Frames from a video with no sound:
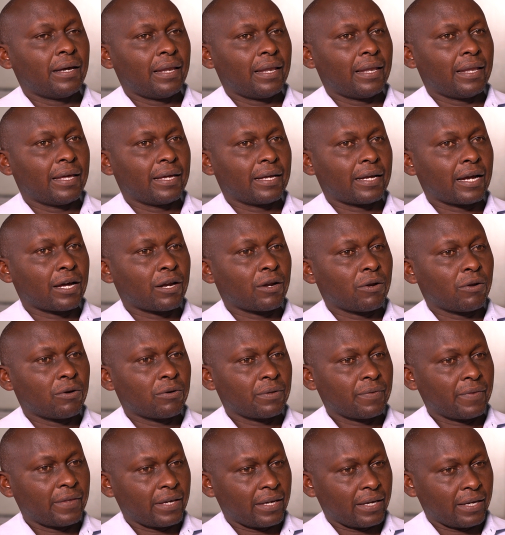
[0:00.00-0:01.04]
like
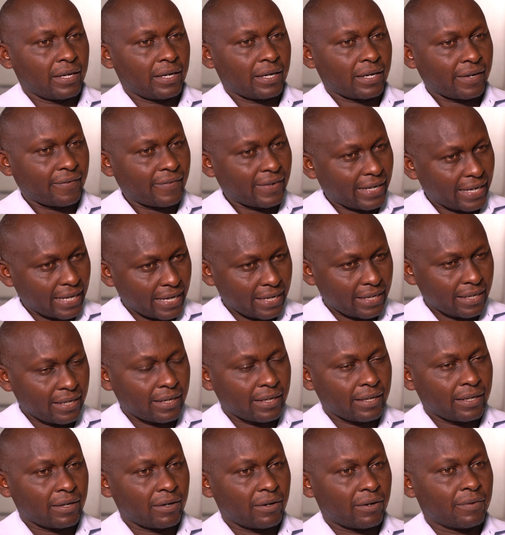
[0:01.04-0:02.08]
along the river line
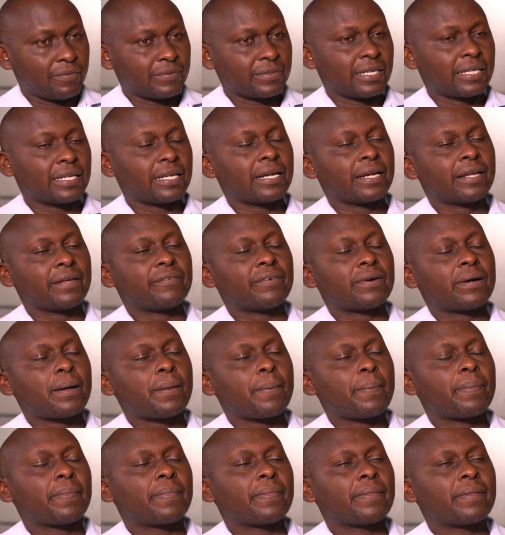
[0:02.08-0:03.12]
of Tana River.
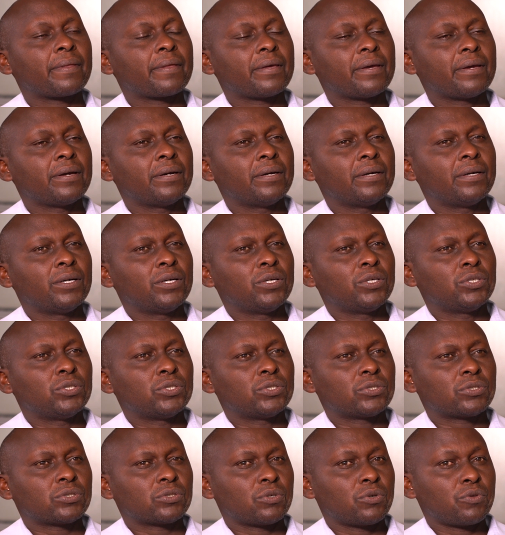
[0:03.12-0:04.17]

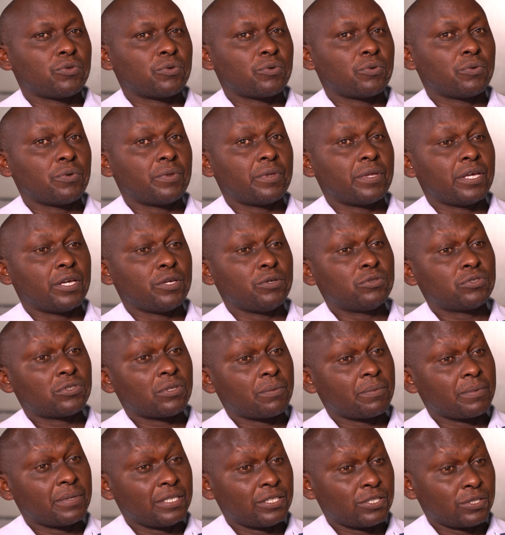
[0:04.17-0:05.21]
So through the use
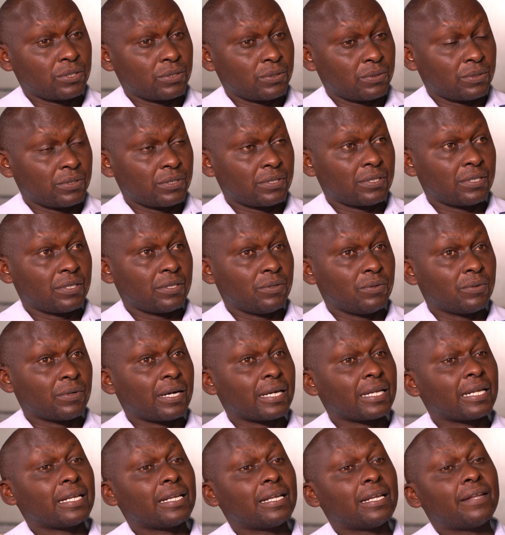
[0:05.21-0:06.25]
of these tools, you
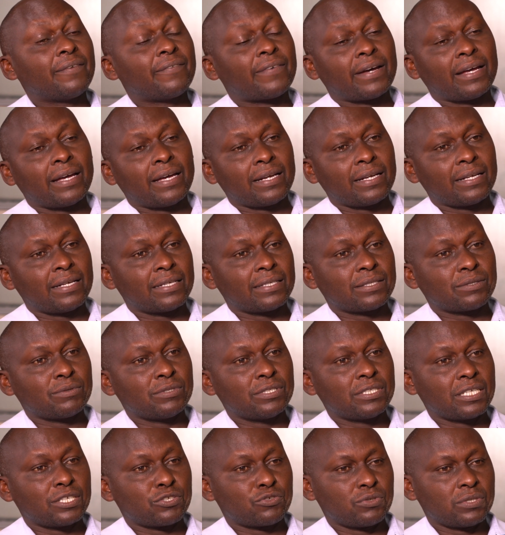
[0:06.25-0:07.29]
can identify areas
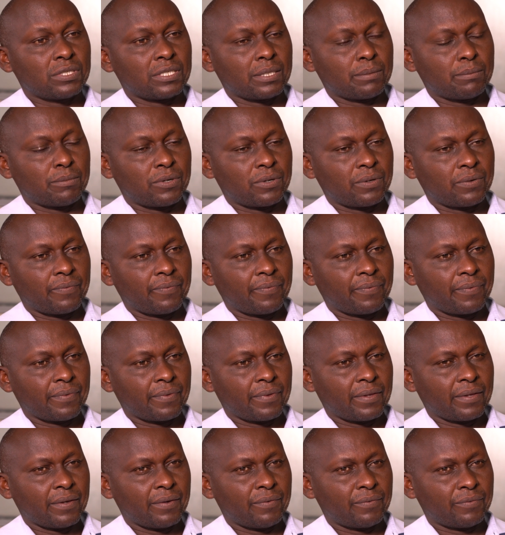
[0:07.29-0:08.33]
which are suitable
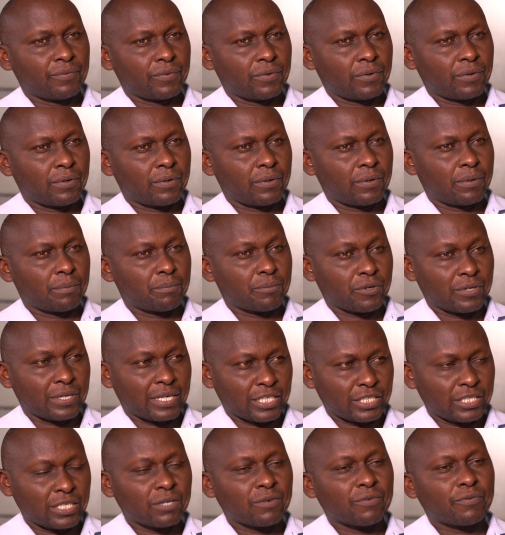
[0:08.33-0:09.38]
for
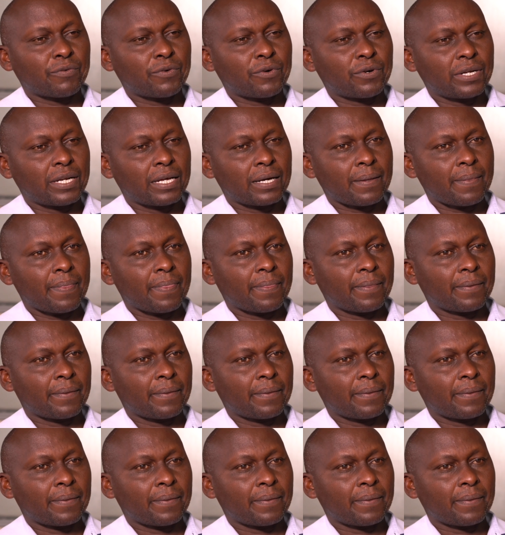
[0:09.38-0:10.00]
production of fodder.